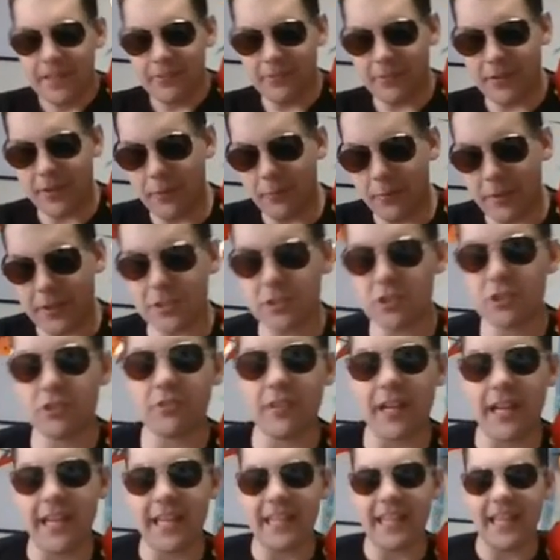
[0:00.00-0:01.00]
well, we'll
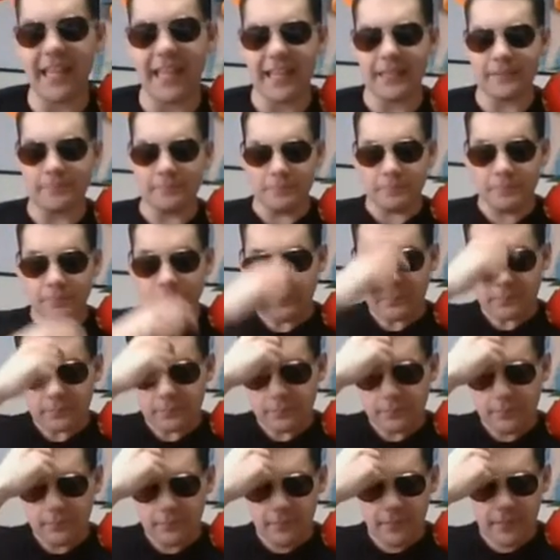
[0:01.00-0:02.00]
try that.
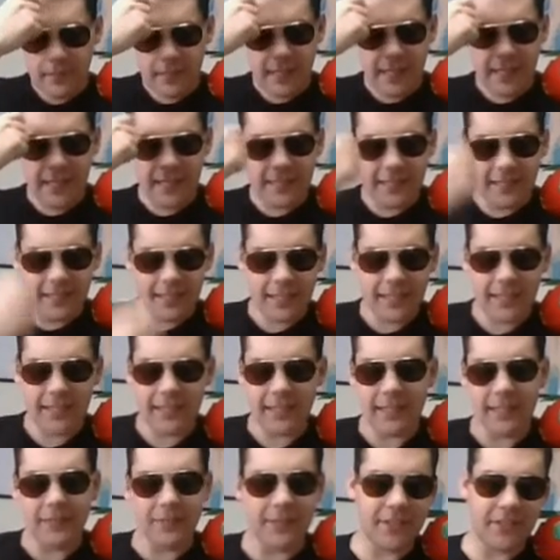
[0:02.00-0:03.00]
And uh
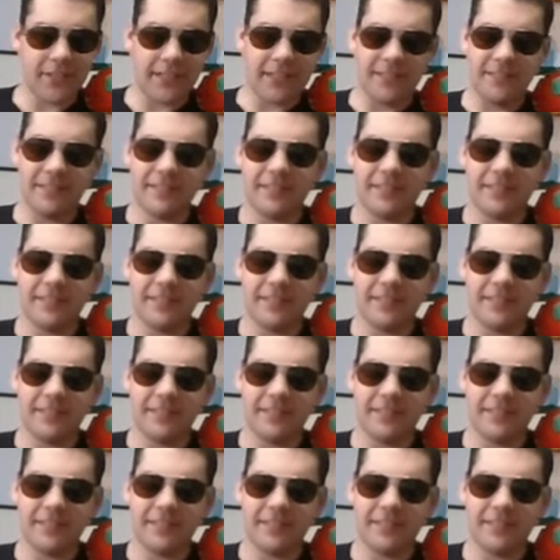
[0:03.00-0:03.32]
it went okay.